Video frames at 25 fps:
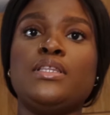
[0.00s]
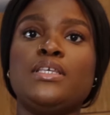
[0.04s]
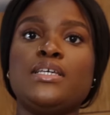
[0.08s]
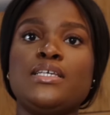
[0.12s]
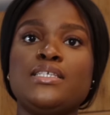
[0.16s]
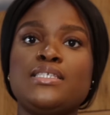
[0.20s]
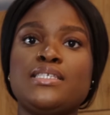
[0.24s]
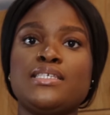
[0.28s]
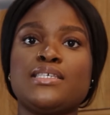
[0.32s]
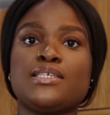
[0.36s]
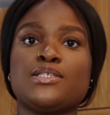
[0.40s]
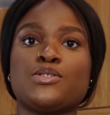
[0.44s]

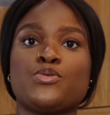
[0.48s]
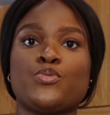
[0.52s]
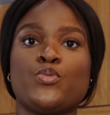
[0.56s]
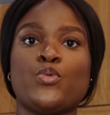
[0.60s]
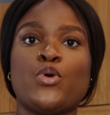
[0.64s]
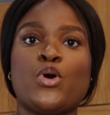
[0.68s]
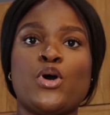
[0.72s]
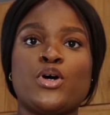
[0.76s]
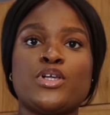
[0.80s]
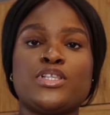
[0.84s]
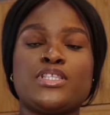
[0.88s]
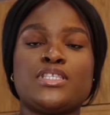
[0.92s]
this is
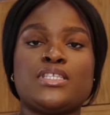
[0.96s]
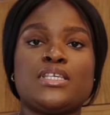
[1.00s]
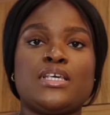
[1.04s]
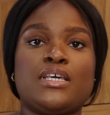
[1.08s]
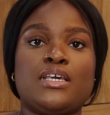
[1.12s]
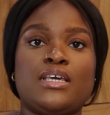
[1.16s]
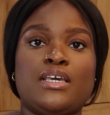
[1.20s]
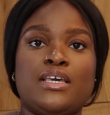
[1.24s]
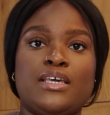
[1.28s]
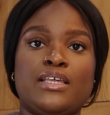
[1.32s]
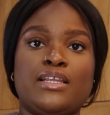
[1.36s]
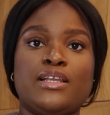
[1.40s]
what
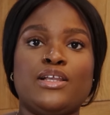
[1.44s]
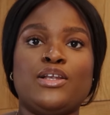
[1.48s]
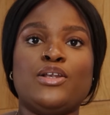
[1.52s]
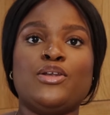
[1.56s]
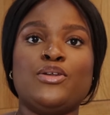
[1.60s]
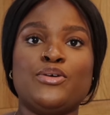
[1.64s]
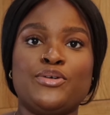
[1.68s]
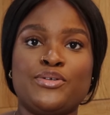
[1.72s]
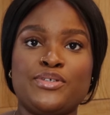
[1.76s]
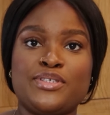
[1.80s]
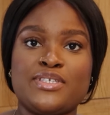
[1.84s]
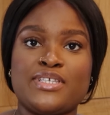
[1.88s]
it
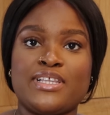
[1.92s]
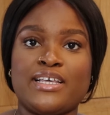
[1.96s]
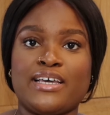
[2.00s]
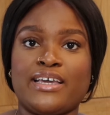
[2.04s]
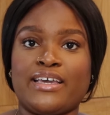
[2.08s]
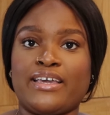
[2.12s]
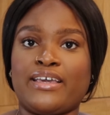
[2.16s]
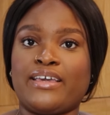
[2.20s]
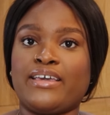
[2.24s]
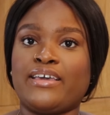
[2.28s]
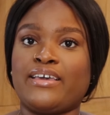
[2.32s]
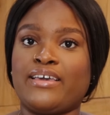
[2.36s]
looks
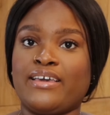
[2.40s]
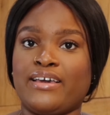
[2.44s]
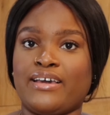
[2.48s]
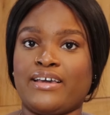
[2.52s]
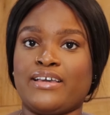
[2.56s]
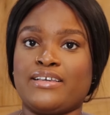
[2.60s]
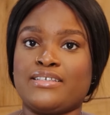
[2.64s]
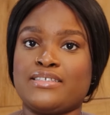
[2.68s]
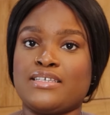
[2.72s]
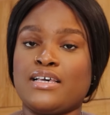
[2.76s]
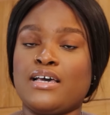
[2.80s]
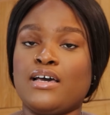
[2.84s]
like
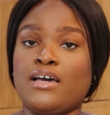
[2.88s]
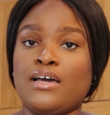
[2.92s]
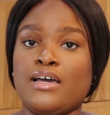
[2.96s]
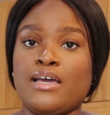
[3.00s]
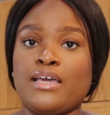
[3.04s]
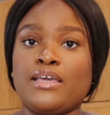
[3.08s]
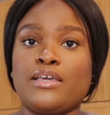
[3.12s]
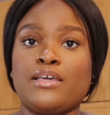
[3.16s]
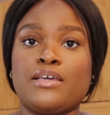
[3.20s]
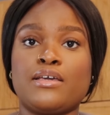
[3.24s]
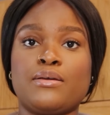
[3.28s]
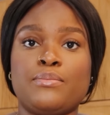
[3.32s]
guys
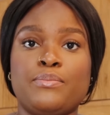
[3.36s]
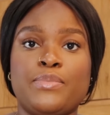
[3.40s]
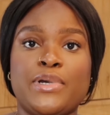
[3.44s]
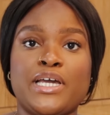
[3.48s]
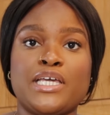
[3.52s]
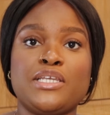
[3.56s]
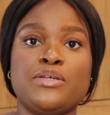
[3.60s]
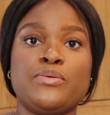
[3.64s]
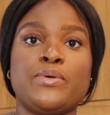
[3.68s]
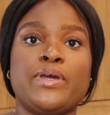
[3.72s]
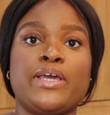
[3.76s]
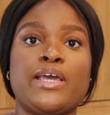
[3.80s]
i
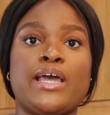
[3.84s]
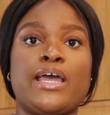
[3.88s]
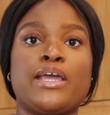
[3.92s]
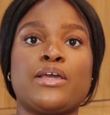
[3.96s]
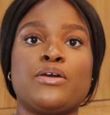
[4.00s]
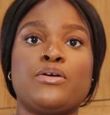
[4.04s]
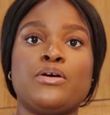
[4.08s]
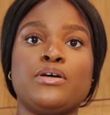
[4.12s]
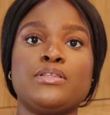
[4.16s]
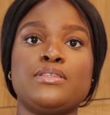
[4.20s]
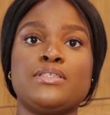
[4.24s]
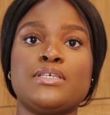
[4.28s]
by the way i
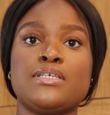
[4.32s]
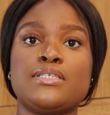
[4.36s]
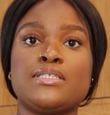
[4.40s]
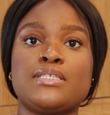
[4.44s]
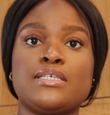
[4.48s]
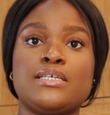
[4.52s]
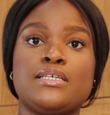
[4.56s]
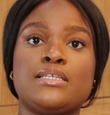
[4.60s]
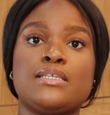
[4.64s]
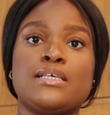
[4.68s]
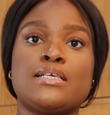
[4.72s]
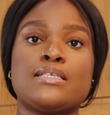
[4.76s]
got this
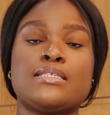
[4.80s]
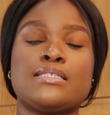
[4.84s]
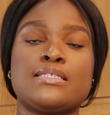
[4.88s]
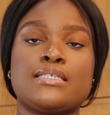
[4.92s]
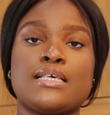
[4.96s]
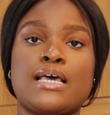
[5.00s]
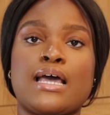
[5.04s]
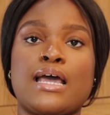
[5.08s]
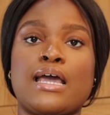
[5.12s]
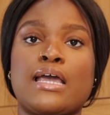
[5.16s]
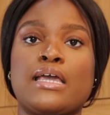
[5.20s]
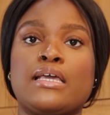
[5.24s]
in the
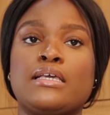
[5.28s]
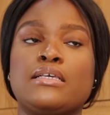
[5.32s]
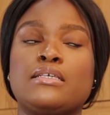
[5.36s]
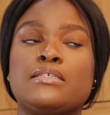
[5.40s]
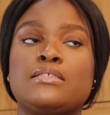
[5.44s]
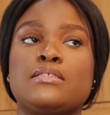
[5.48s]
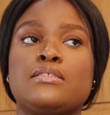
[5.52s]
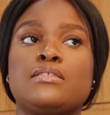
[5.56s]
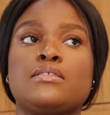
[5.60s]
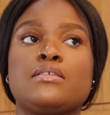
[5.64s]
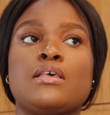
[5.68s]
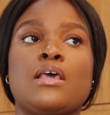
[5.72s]

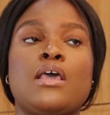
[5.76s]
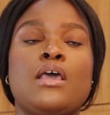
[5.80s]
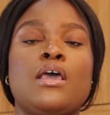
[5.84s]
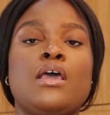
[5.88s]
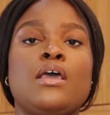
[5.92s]
size